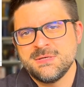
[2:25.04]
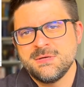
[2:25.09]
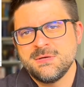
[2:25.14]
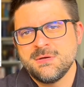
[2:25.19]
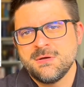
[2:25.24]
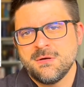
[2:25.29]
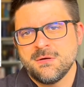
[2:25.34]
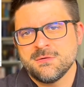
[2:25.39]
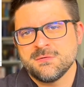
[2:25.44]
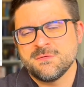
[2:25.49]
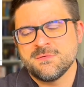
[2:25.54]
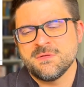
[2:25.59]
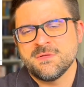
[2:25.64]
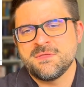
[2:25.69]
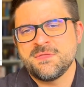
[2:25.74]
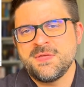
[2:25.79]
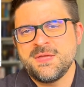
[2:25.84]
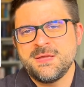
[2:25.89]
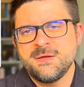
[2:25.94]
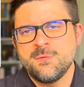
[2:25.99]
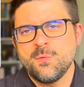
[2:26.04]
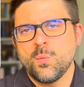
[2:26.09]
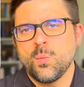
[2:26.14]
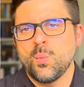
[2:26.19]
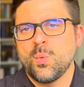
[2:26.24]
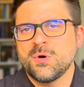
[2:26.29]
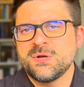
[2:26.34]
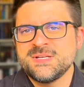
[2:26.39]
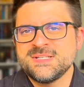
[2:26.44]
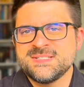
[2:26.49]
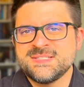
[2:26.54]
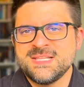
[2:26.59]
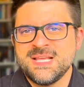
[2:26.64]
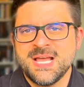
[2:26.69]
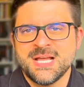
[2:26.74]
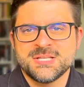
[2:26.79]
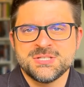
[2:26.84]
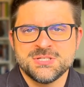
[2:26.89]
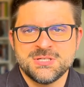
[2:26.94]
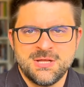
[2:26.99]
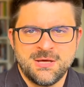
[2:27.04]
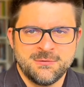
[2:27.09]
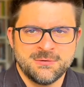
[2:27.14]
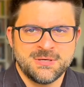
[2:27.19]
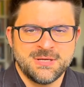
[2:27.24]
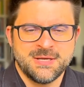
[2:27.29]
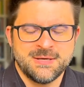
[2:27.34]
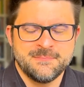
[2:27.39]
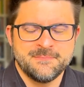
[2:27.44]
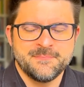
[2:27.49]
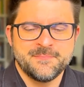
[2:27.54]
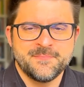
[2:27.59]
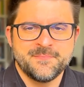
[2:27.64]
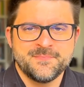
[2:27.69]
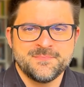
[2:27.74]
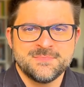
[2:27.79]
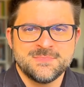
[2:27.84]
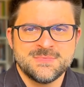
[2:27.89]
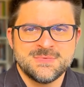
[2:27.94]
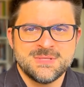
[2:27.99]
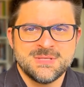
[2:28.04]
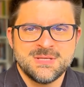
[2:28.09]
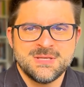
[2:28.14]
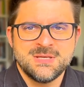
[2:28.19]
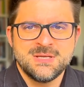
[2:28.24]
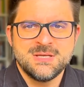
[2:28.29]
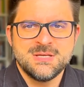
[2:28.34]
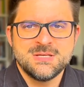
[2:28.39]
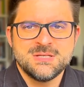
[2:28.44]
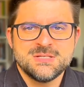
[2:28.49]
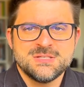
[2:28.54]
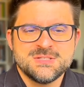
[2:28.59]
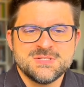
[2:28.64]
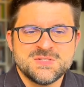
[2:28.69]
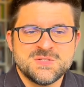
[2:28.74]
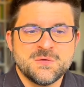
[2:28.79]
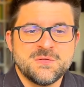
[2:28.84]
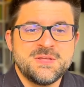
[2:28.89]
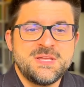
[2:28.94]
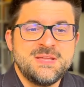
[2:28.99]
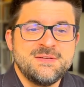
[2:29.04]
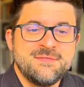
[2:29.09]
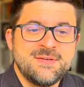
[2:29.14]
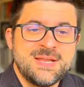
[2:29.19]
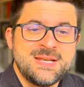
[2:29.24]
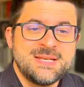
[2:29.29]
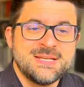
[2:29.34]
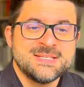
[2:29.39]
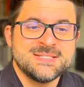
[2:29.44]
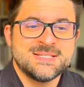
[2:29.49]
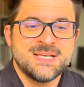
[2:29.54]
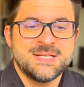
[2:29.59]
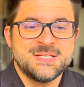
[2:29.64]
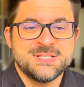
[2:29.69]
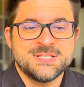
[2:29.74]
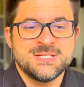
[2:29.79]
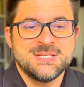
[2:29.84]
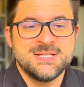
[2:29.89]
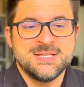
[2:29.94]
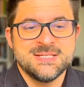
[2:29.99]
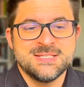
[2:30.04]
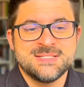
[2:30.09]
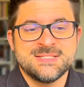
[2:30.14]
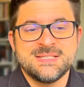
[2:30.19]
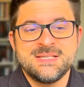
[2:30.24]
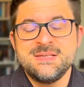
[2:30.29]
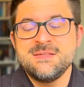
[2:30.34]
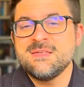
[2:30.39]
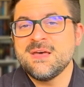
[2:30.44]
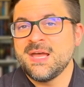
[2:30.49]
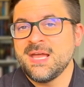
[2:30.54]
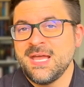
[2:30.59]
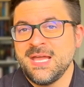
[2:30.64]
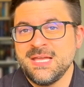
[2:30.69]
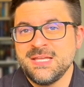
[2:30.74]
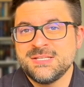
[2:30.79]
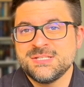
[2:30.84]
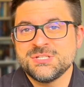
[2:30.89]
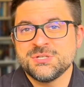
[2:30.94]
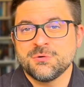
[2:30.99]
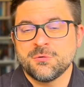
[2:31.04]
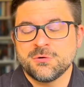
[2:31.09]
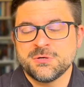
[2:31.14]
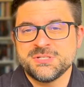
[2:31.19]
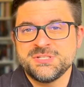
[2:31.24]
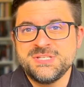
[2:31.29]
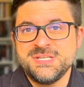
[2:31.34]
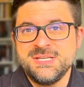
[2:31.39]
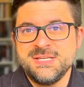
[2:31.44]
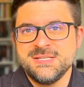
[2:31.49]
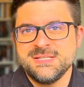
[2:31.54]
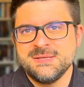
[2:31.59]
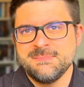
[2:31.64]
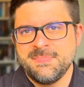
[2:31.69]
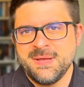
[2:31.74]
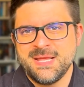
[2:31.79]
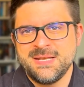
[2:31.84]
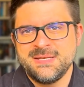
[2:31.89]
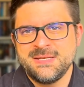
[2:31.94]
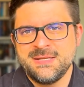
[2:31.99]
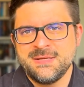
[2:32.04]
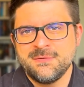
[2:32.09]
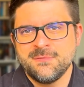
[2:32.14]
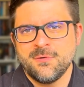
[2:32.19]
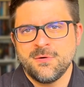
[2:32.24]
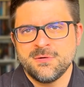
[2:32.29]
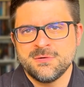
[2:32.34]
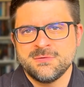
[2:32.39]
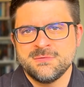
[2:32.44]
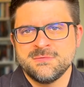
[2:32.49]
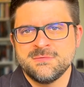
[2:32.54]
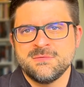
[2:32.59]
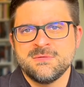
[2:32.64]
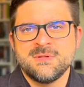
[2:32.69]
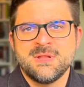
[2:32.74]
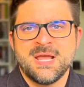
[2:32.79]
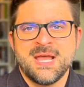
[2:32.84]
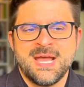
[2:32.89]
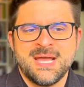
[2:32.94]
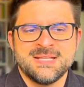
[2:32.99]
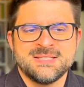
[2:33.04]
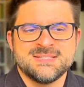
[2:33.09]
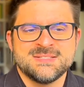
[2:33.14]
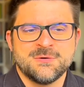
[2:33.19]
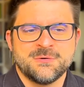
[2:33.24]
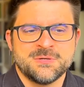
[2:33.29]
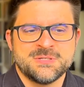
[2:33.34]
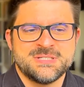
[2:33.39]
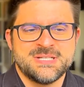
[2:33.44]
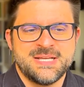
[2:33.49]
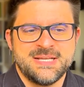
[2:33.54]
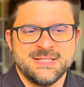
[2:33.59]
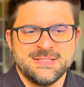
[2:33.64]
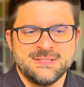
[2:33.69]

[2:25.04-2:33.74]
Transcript: or to the thing, what is the actual outcome. So the event essentially is either h or t depending on heads or tail.